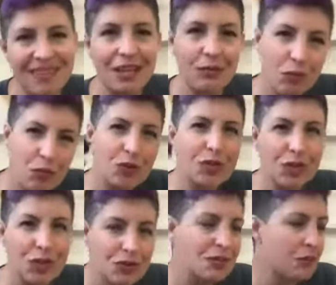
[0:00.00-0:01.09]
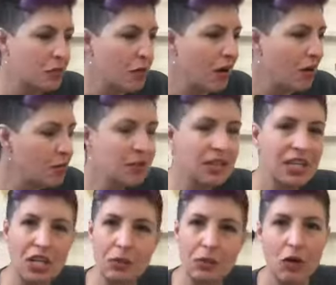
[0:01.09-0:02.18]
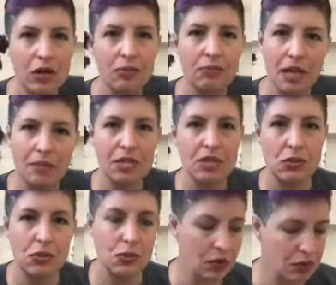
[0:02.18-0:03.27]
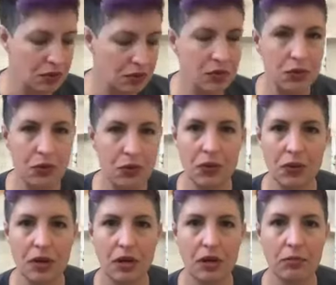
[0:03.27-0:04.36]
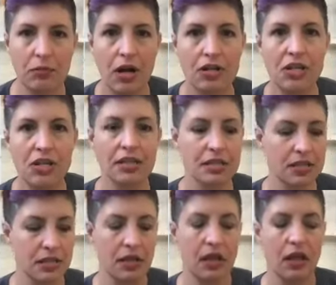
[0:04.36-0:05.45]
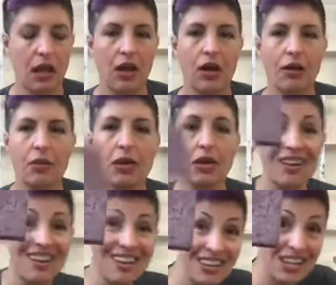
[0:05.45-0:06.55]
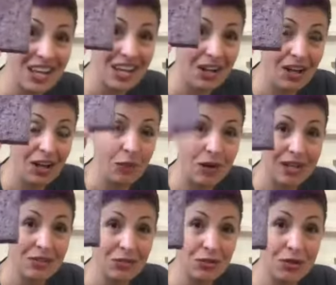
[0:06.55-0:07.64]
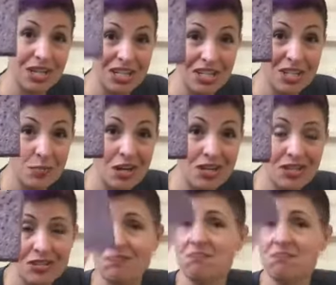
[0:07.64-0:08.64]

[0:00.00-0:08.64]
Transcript: we're going to use it for probably one, maybe two projects. A regular kitchen sponge